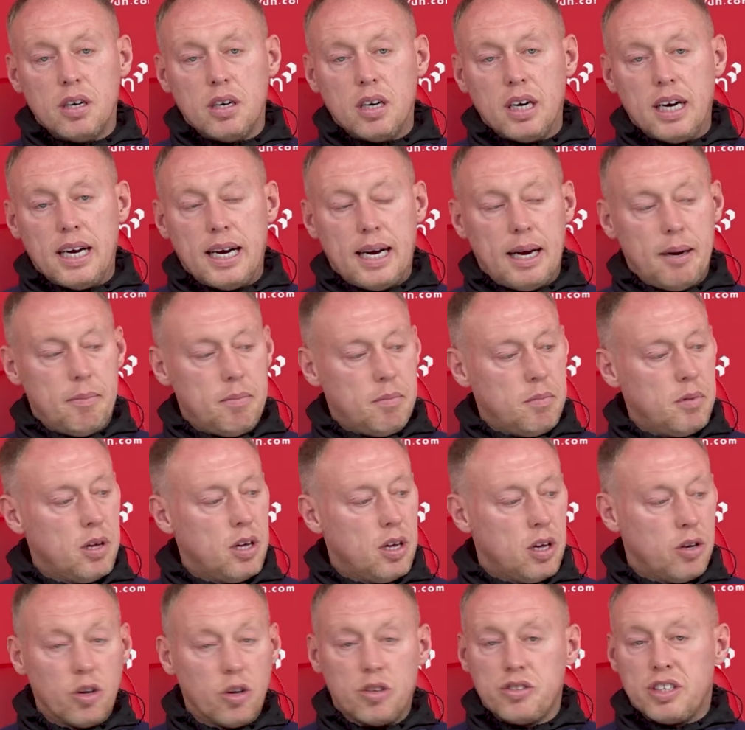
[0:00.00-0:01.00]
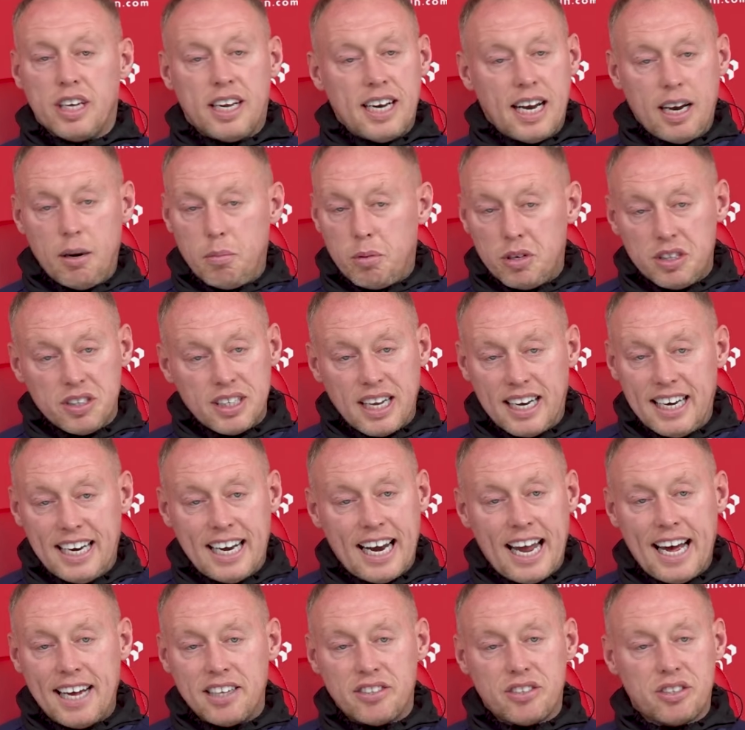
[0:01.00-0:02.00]
Um, not saying anybody's any
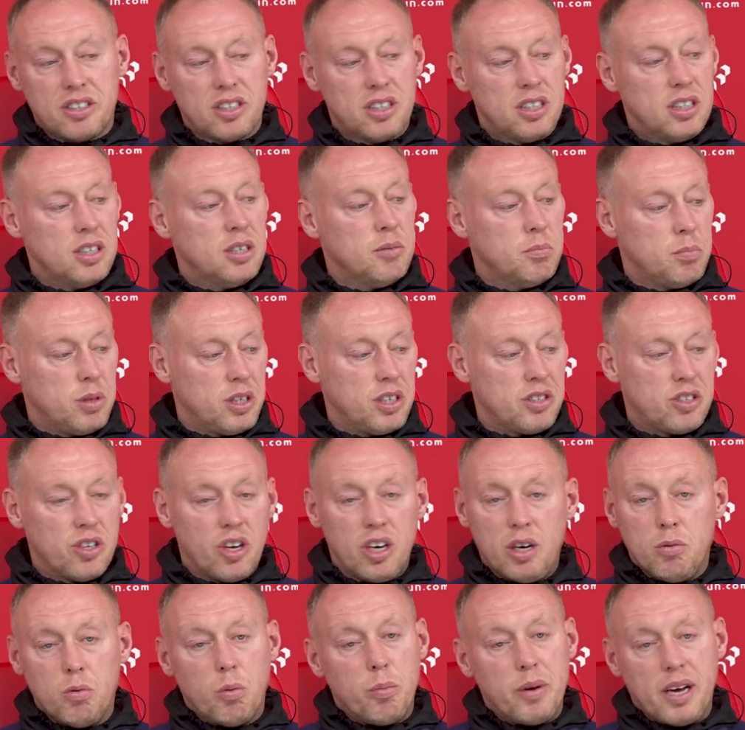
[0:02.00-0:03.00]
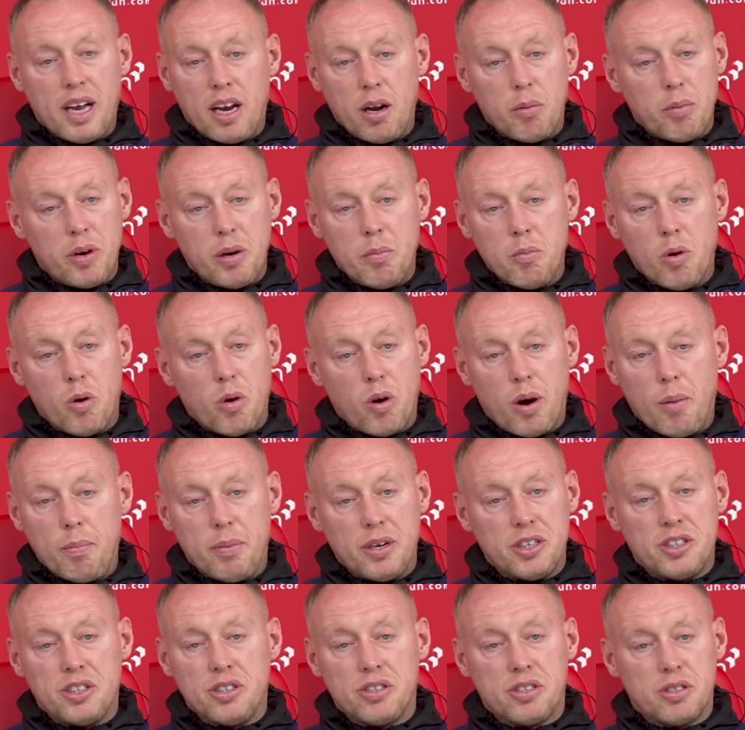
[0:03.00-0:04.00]
less, but there certainly won't be anybody more
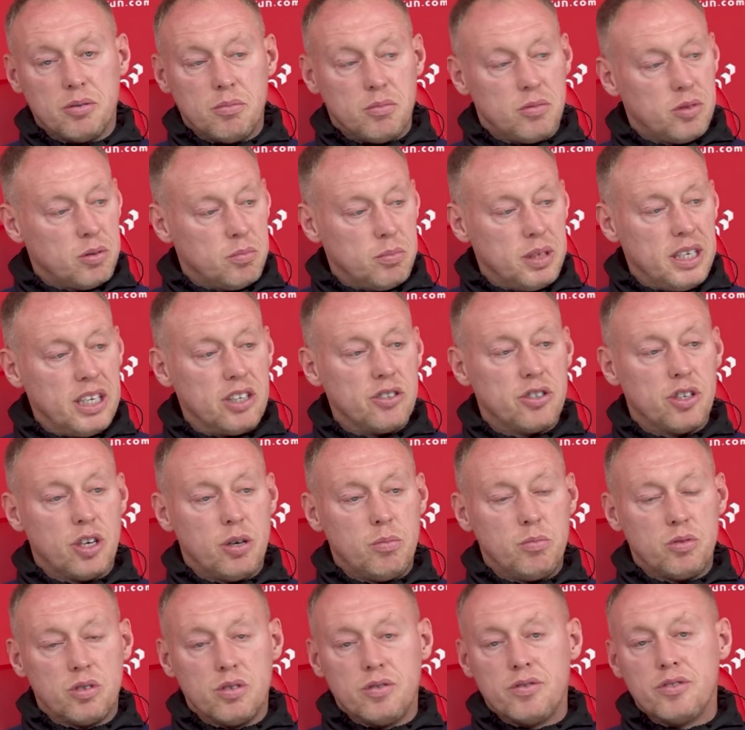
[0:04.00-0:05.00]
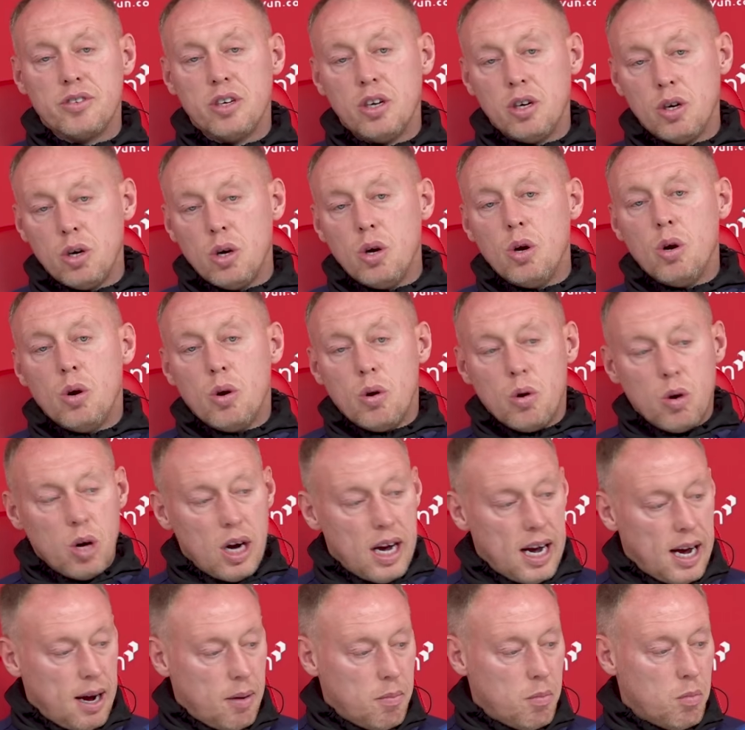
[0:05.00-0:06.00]
ambitious than, than me in terms of
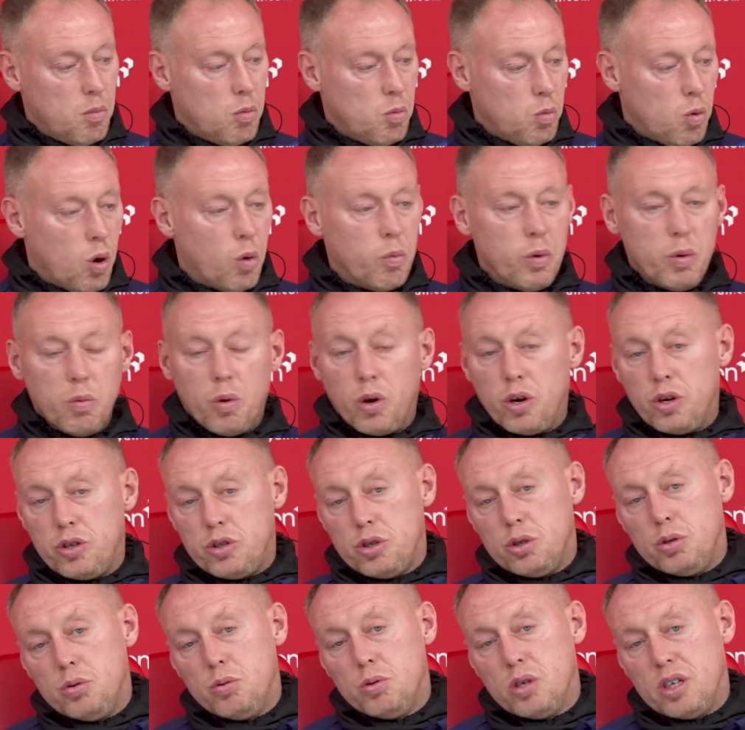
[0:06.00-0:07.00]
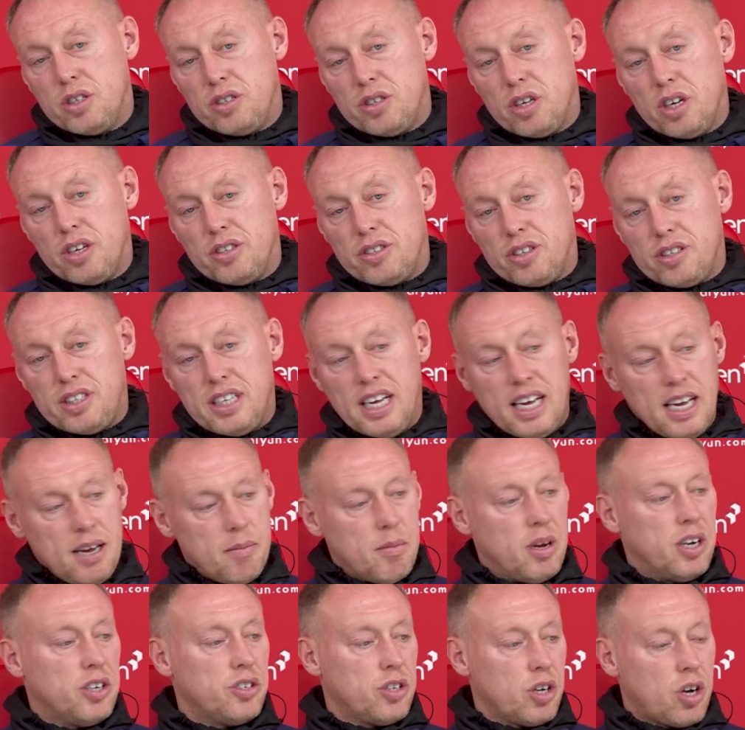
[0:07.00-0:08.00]
um, what we want to do as a, as a
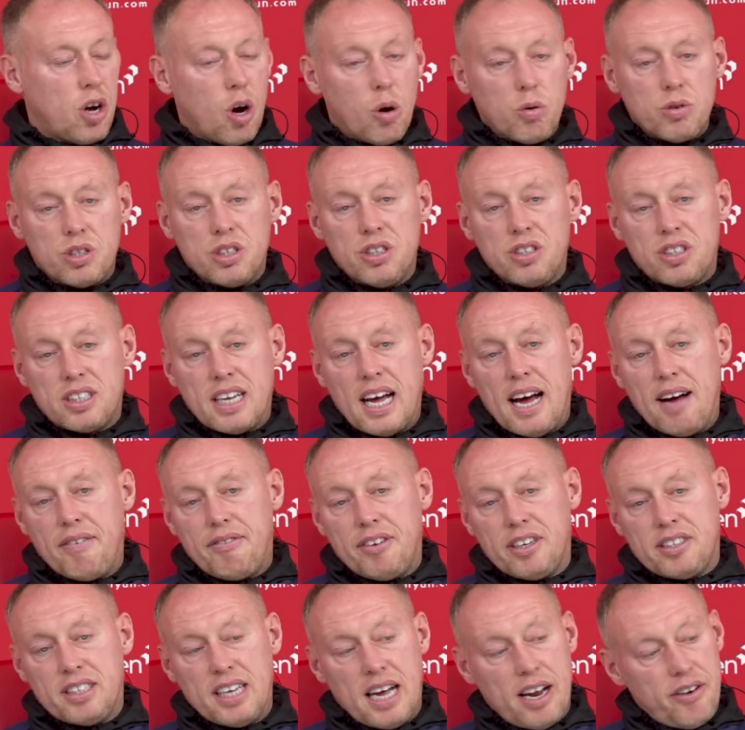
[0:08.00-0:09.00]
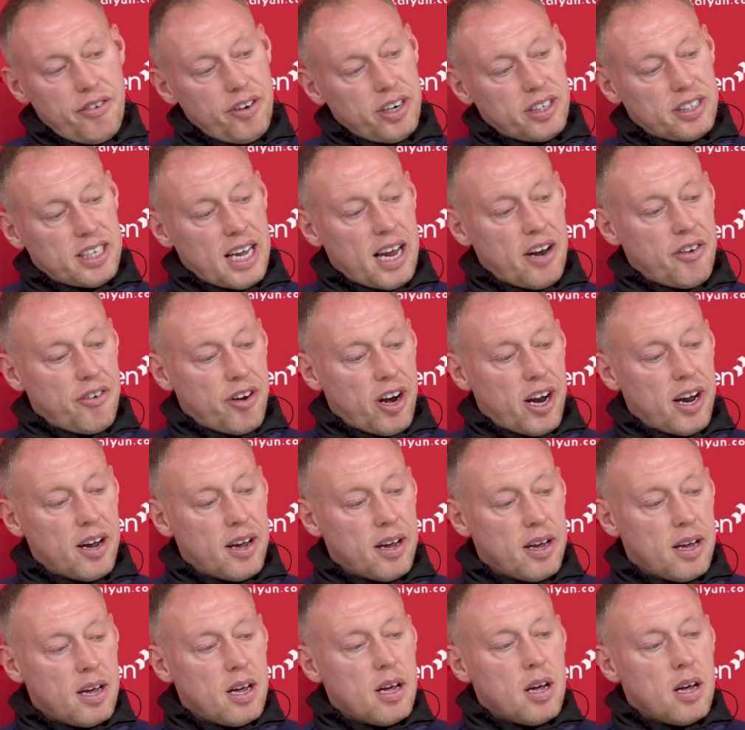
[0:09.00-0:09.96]
team and as a coaching staff, etc., etc.